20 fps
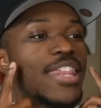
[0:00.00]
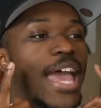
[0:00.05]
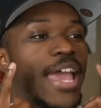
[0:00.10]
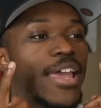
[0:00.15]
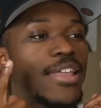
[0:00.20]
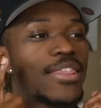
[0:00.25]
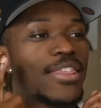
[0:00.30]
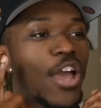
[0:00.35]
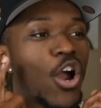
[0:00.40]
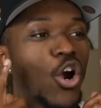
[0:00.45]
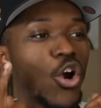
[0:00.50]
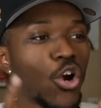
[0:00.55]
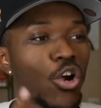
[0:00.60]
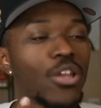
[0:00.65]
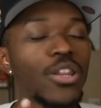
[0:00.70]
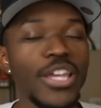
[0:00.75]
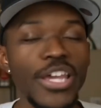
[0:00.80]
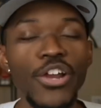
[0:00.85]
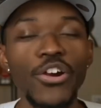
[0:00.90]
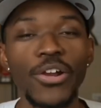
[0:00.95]
that
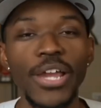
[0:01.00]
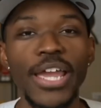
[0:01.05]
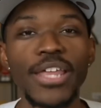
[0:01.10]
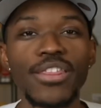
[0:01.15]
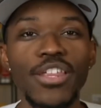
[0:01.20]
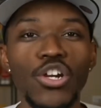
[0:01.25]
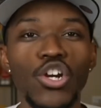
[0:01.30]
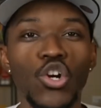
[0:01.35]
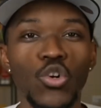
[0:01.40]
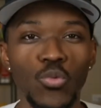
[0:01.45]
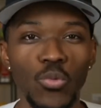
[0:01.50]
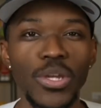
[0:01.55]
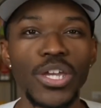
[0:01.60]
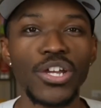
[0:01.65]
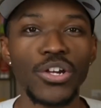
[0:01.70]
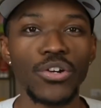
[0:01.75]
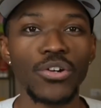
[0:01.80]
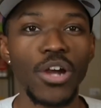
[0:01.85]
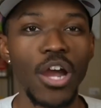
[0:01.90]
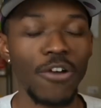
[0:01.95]
earlier in the
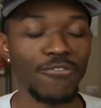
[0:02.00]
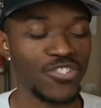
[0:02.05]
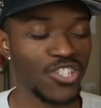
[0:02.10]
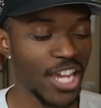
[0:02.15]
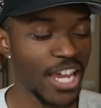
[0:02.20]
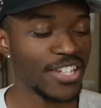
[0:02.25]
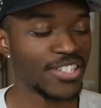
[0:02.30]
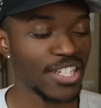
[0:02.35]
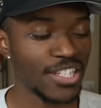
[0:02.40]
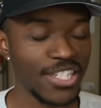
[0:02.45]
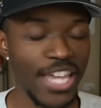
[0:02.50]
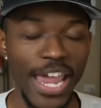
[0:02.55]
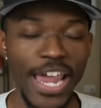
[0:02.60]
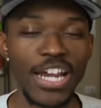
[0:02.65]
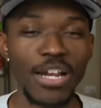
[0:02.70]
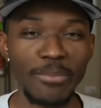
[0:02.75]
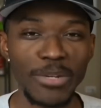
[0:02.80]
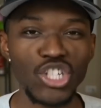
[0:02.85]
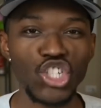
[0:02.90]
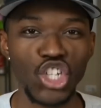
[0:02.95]
career of Jason
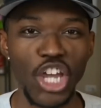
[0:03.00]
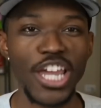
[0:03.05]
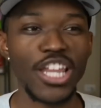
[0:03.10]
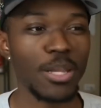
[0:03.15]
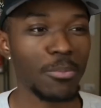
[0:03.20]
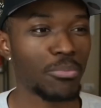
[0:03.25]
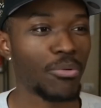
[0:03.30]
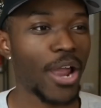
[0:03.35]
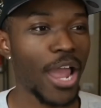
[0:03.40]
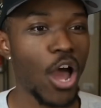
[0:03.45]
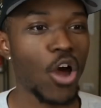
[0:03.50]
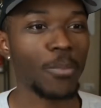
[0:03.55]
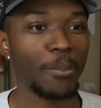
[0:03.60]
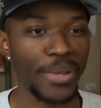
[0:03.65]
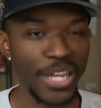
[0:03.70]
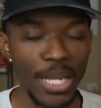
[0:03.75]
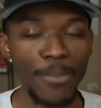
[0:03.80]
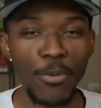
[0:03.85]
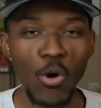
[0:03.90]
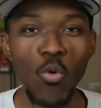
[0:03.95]
Tatum and Jaylen Brown,
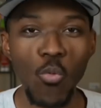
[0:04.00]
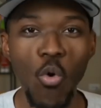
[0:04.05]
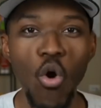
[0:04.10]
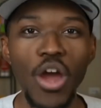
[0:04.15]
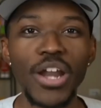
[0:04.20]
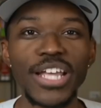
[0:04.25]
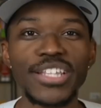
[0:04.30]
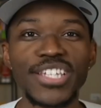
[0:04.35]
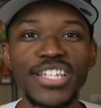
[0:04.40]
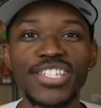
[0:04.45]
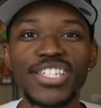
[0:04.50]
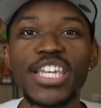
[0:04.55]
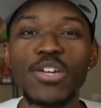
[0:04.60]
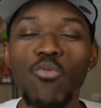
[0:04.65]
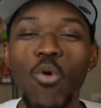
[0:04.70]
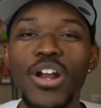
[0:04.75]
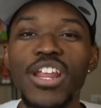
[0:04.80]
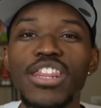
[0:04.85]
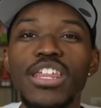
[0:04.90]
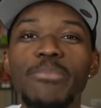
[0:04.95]
people wanted to
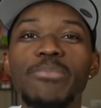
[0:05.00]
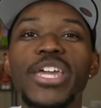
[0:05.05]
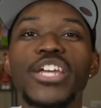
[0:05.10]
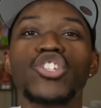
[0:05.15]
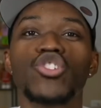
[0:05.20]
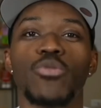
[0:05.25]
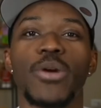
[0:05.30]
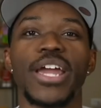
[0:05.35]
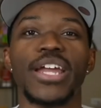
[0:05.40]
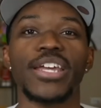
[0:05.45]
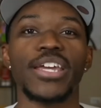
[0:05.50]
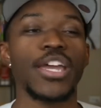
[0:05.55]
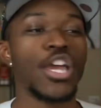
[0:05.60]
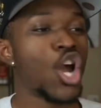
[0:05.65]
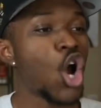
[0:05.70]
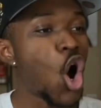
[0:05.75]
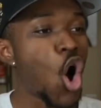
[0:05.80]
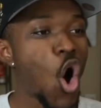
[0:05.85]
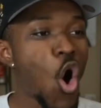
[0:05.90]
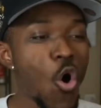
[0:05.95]
see one of them get traded.
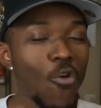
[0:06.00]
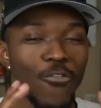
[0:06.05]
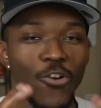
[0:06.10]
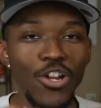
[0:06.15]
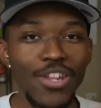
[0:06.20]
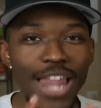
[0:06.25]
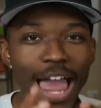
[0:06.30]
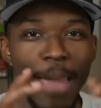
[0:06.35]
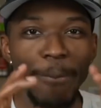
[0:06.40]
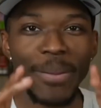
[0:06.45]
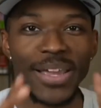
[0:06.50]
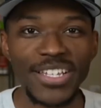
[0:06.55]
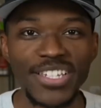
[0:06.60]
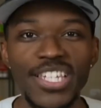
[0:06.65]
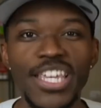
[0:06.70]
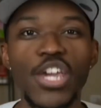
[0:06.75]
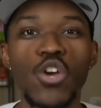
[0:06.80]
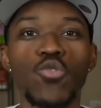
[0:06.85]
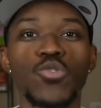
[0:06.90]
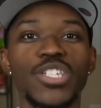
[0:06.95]
Overlapping
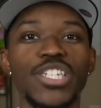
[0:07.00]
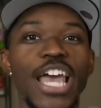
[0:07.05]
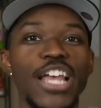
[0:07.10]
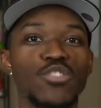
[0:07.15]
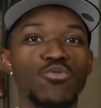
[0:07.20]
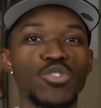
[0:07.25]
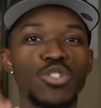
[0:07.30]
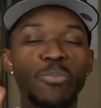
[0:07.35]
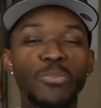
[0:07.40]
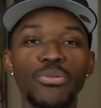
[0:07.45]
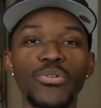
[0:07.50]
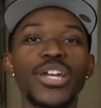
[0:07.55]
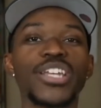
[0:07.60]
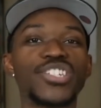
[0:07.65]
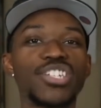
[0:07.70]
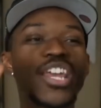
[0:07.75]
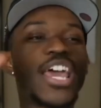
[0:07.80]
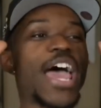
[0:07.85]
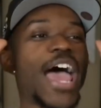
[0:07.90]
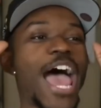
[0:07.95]
skill sets was
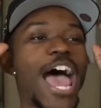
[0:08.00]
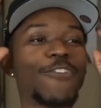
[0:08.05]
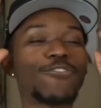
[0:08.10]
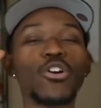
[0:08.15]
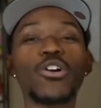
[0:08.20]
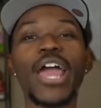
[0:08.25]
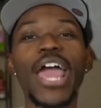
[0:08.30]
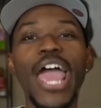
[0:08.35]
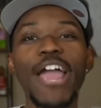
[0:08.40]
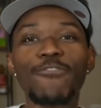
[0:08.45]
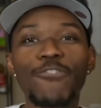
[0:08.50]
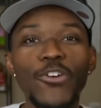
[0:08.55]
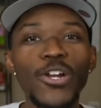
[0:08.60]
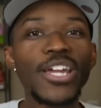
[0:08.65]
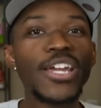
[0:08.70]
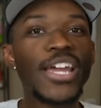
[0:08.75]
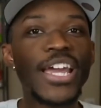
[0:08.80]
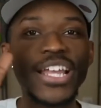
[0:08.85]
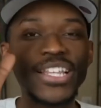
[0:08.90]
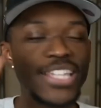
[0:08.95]
preached after
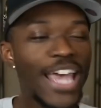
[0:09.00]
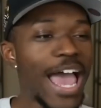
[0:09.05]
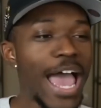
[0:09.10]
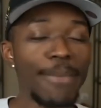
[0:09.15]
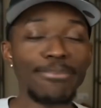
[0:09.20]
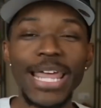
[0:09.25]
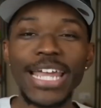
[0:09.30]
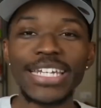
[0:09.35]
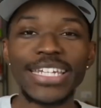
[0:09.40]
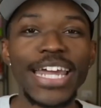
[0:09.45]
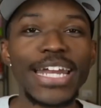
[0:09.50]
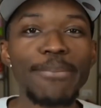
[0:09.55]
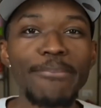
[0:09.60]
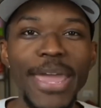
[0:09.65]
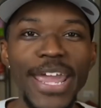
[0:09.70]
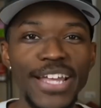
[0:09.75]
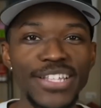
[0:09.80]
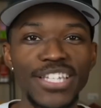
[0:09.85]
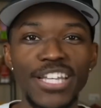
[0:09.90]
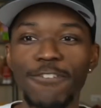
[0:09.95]
every time they
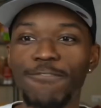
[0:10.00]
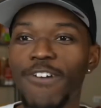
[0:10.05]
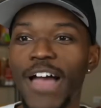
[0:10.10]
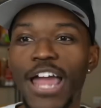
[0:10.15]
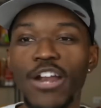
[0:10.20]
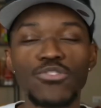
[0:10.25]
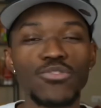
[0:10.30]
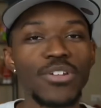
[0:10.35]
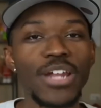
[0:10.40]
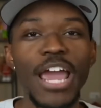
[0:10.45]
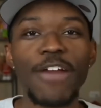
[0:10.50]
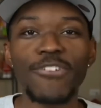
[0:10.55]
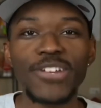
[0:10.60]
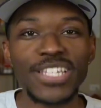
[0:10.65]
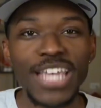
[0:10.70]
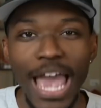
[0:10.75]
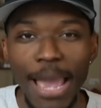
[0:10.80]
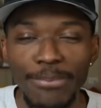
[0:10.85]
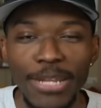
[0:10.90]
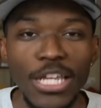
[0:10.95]
didn't make it to the finals and
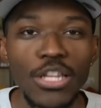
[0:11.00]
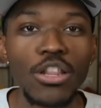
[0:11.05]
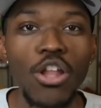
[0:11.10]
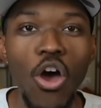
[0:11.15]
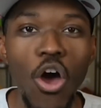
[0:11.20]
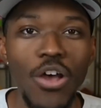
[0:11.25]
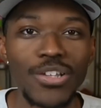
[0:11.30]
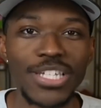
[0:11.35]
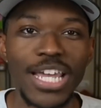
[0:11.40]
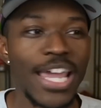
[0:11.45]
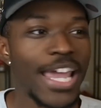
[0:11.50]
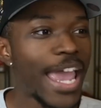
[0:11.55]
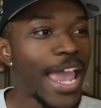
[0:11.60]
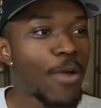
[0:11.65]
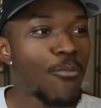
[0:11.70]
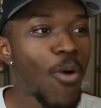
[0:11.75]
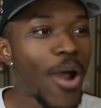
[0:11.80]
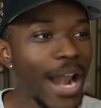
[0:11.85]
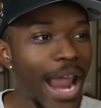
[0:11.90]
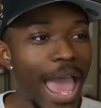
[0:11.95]
every time they lost.
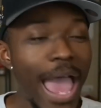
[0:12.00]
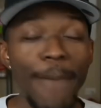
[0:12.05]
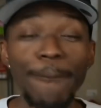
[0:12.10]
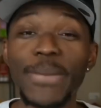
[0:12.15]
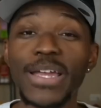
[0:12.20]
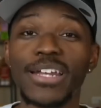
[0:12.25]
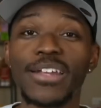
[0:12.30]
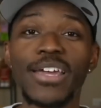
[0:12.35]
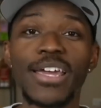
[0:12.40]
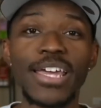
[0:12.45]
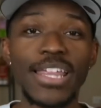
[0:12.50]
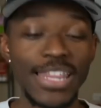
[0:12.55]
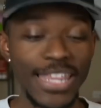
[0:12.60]
And what happened?